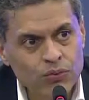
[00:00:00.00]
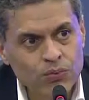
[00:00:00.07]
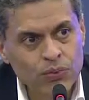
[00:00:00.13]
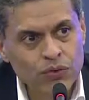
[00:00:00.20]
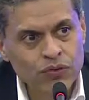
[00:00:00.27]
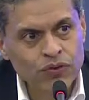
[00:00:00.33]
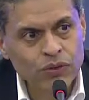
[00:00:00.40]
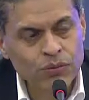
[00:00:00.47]

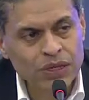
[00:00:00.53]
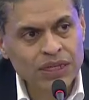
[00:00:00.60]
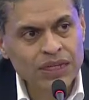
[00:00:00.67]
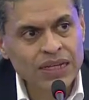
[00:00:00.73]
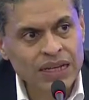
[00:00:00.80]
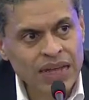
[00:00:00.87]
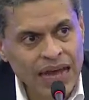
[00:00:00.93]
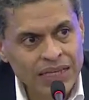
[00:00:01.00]
prove to be
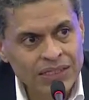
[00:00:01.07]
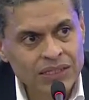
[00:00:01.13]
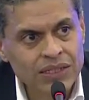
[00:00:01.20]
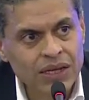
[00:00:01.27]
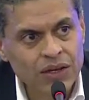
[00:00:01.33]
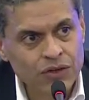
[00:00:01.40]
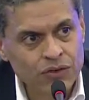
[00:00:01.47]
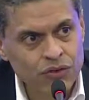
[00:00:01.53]
the last
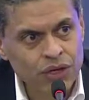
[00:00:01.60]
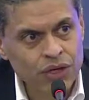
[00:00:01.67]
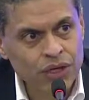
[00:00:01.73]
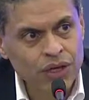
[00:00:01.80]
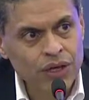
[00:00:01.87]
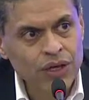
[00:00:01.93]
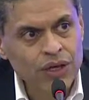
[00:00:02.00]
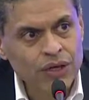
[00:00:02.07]
country
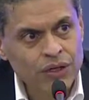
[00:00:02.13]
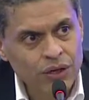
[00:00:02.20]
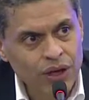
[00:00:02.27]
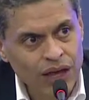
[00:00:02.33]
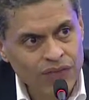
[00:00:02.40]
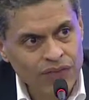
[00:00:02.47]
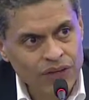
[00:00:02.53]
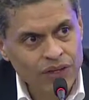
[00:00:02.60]
to
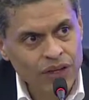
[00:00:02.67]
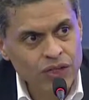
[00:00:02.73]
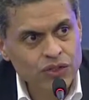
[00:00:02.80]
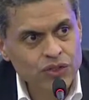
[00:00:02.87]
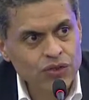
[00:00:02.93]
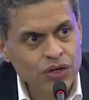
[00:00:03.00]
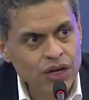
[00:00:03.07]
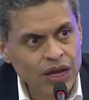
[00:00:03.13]
have
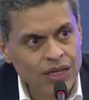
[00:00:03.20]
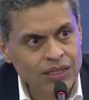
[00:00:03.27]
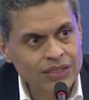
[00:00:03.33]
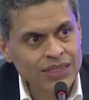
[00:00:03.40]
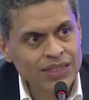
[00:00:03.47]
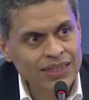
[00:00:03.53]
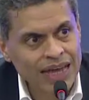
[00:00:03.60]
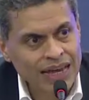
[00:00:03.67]

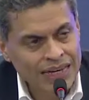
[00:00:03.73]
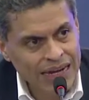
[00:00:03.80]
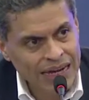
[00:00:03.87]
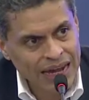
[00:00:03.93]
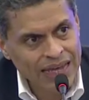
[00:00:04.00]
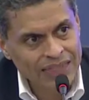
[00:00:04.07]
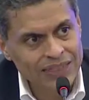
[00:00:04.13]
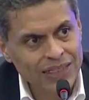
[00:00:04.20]
industrialized in that
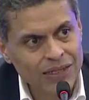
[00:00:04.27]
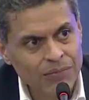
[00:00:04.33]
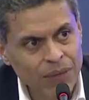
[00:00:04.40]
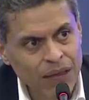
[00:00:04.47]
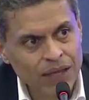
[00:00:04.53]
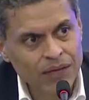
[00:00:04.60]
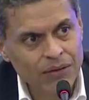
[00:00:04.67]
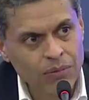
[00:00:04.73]
classic
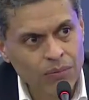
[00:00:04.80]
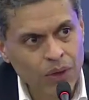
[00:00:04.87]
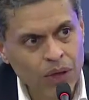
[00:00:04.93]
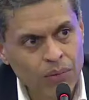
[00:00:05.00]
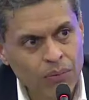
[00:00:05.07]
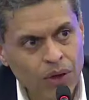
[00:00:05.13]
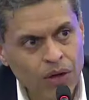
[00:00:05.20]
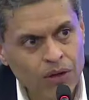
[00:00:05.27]

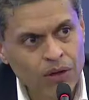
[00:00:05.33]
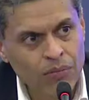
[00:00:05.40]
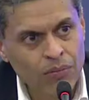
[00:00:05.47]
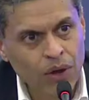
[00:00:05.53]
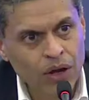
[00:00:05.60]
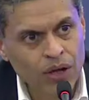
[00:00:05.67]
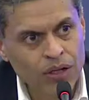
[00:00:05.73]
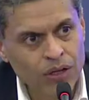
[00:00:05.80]
mod
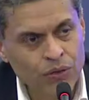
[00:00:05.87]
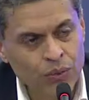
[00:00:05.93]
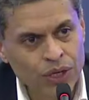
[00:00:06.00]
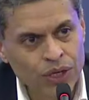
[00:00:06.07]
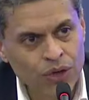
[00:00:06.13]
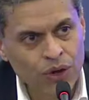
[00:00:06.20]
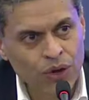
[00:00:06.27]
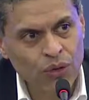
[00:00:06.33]
model that we
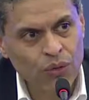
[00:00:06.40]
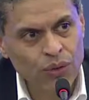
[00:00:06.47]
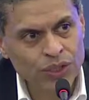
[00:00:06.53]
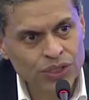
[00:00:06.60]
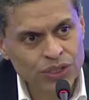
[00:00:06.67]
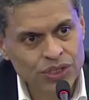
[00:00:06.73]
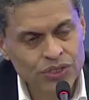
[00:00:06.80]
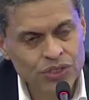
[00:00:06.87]
know,
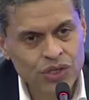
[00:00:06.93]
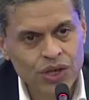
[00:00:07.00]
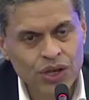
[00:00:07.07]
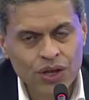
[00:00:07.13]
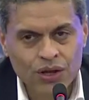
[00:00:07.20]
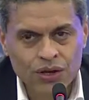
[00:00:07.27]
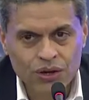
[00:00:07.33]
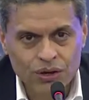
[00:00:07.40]
which is
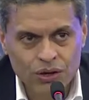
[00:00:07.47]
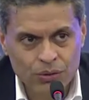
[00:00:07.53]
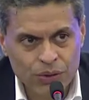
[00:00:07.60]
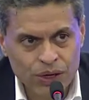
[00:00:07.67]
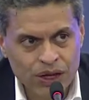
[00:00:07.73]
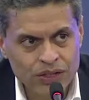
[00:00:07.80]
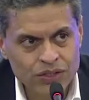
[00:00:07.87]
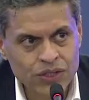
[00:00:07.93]

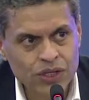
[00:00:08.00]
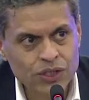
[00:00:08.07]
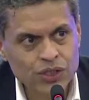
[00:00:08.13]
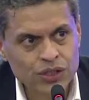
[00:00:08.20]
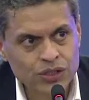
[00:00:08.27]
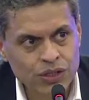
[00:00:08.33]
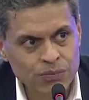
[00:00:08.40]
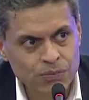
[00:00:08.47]

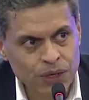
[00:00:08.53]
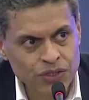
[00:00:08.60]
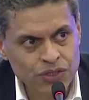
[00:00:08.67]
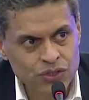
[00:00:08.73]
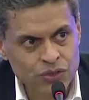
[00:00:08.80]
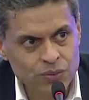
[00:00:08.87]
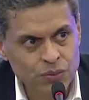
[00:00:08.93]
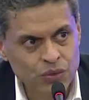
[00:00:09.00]
urbanization, the
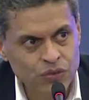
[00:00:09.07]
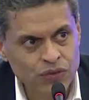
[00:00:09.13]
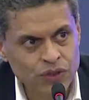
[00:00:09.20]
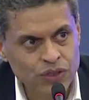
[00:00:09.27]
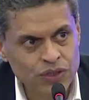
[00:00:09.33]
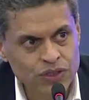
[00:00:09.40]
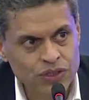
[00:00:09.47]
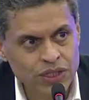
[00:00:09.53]
peasants move to
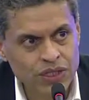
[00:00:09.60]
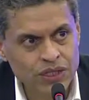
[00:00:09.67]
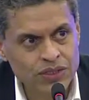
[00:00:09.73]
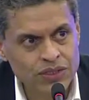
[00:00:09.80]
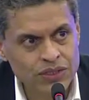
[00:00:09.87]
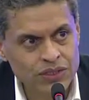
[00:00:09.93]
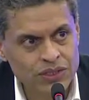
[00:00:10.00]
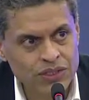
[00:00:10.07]
the
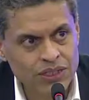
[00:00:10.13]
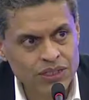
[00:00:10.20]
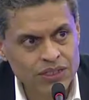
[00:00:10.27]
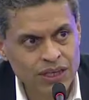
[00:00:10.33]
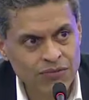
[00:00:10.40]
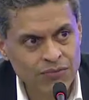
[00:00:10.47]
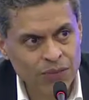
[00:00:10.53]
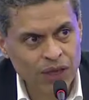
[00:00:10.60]
cities, the cities
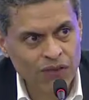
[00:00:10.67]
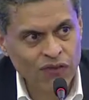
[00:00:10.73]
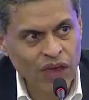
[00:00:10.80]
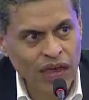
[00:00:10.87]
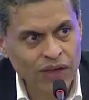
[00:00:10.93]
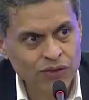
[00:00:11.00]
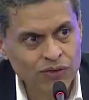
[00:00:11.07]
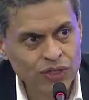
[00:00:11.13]
have big
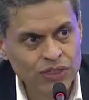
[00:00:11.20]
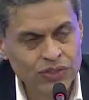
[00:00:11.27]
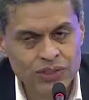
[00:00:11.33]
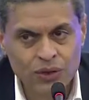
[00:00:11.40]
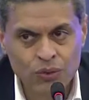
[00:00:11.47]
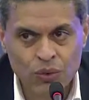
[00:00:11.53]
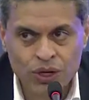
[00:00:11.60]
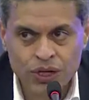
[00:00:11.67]
factories,
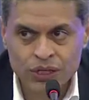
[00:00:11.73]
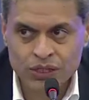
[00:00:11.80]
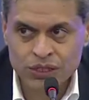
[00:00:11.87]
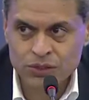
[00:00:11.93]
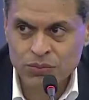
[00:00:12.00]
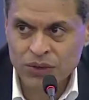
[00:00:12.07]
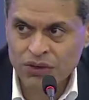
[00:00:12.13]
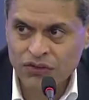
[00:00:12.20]
they work at
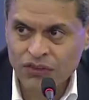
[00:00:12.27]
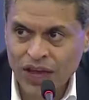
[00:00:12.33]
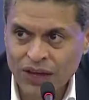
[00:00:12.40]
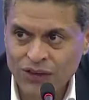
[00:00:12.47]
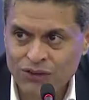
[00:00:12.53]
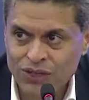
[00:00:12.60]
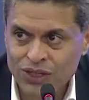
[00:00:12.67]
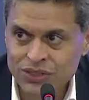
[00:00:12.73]
these big
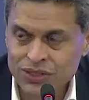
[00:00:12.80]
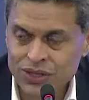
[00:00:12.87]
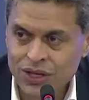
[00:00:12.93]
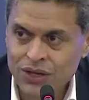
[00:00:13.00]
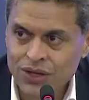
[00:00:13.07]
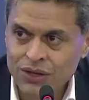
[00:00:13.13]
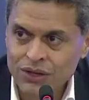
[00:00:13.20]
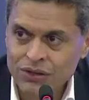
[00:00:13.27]
factories,
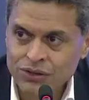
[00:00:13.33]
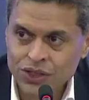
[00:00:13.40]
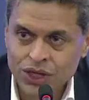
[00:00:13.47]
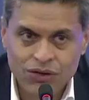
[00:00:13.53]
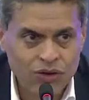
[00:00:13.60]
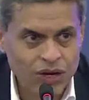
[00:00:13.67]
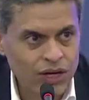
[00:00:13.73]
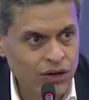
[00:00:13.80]

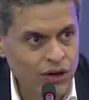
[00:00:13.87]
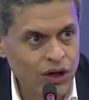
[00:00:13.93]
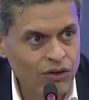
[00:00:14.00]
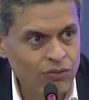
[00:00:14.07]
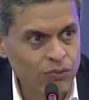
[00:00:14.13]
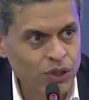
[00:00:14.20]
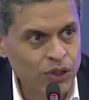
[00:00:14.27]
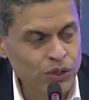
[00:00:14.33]
generate a lot
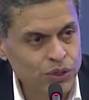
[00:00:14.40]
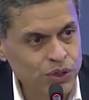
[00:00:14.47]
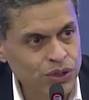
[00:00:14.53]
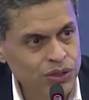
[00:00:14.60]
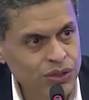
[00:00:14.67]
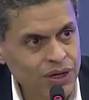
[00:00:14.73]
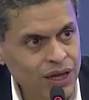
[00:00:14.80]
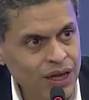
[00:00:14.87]
of
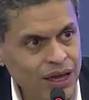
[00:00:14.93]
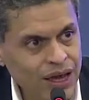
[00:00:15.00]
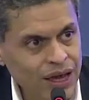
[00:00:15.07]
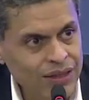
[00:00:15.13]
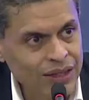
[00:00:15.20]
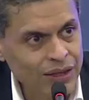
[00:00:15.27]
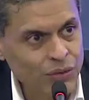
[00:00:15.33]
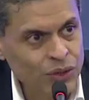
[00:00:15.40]
pollution,
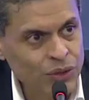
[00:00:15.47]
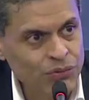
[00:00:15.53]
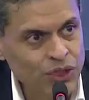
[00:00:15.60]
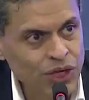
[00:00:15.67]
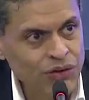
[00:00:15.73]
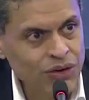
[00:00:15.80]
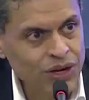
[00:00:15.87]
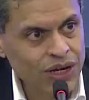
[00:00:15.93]
and then we
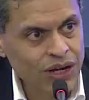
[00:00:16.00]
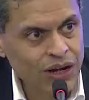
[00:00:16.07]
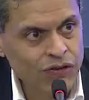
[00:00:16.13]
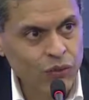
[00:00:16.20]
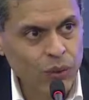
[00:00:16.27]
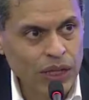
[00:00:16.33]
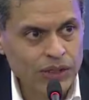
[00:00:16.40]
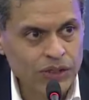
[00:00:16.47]
generate
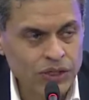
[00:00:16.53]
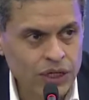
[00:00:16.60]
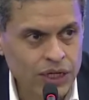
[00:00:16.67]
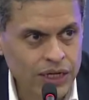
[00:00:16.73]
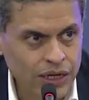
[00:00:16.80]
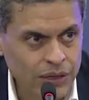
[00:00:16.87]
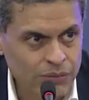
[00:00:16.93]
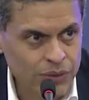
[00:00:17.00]
enough wealth to
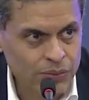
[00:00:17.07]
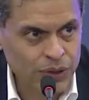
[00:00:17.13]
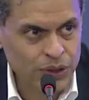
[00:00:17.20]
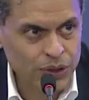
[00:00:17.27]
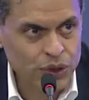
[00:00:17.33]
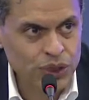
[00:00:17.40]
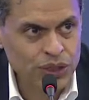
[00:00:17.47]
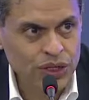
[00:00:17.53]
clean up the
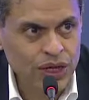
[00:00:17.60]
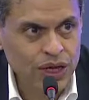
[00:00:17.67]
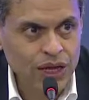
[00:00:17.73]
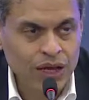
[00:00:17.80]
pollution.